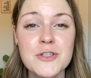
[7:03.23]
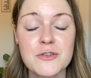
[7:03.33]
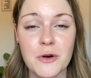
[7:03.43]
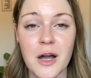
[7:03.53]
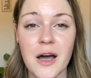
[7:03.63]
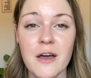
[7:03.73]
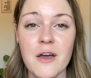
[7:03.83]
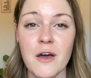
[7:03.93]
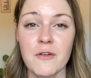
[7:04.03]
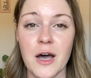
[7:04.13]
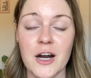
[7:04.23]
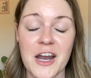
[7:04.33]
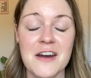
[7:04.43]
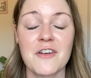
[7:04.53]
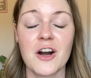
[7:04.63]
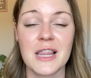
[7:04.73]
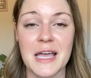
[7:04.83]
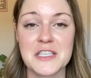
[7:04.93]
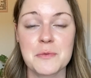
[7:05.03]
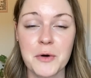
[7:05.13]
draw, kind of our
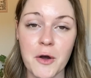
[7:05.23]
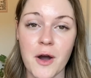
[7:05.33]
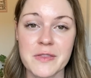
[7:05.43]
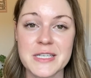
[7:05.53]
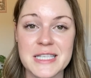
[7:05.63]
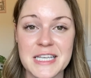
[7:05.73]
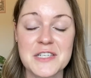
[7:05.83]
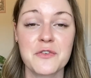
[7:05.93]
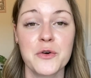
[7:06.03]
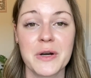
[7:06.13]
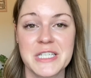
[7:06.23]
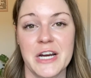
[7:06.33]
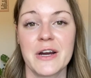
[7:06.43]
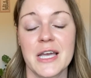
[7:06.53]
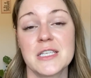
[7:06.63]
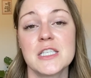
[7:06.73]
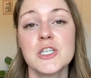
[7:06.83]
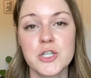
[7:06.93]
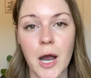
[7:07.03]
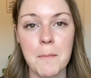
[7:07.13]
last pro on this list for Norterra, is the
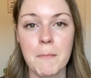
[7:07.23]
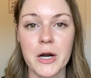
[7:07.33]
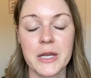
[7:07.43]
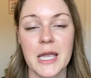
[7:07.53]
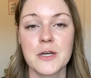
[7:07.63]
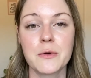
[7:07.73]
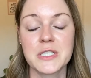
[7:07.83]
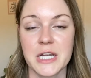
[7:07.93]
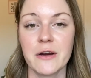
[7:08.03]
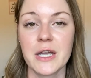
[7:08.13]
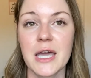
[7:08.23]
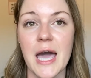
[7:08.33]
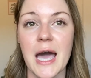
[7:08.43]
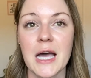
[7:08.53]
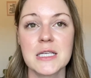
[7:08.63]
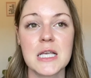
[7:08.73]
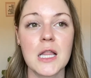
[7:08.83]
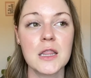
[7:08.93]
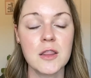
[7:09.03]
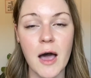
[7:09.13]
job market. Norterra has a
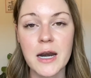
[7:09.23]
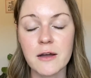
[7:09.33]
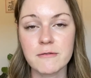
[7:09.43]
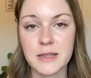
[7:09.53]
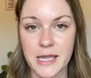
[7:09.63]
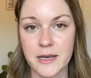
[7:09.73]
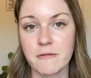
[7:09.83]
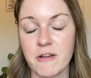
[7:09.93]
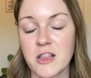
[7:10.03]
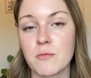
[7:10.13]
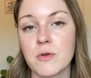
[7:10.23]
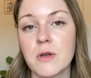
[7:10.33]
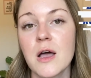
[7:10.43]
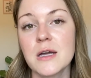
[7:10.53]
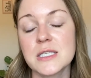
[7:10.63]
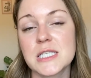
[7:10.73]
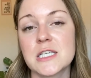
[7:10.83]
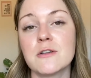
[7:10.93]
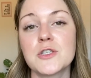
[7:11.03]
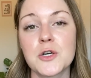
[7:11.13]
lot of land available
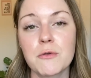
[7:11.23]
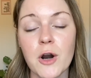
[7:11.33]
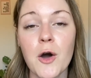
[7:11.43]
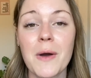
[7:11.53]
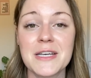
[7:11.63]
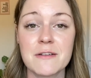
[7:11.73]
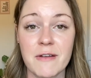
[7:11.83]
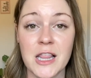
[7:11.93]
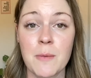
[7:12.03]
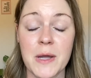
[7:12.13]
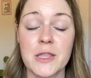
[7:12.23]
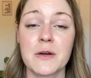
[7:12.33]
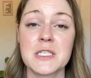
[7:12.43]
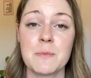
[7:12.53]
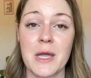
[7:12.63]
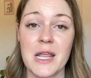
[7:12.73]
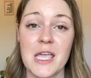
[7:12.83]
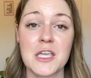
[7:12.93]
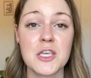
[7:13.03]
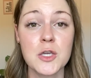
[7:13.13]
still to grow and develop, and there has been
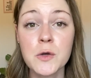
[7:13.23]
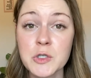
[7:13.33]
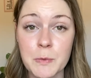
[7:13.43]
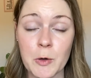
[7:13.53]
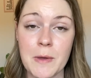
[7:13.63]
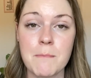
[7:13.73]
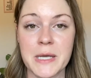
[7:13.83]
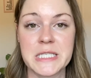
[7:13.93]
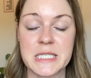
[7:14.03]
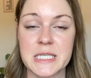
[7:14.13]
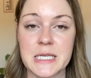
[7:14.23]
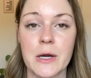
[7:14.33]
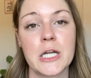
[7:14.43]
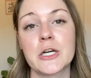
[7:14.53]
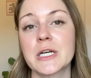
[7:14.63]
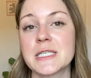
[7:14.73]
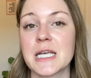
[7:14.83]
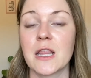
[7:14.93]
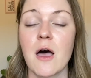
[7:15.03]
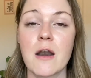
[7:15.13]
a huge boom in businesses out here. You're gonna see a
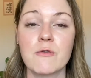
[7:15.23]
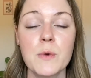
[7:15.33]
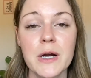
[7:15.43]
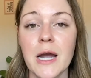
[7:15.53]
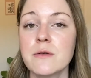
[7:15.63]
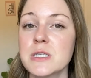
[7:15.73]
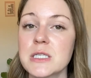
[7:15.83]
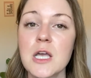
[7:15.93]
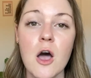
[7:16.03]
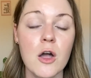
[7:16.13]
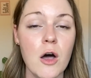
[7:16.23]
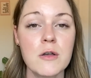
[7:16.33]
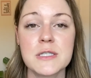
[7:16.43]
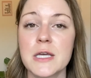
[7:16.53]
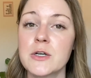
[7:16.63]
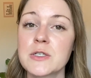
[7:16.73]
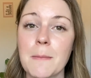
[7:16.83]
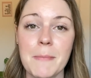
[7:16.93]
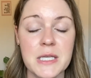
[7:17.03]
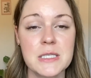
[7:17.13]
lot of warehouses, call centers,
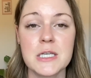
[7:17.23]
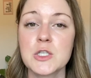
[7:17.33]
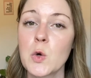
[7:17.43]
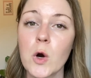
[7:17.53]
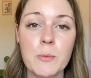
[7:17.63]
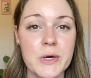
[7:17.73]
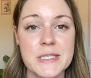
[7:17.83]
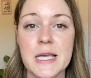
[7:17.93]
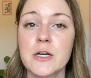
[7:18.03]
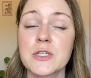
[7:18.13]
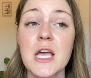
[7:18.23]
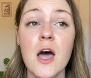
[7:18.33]
business, corporate centers.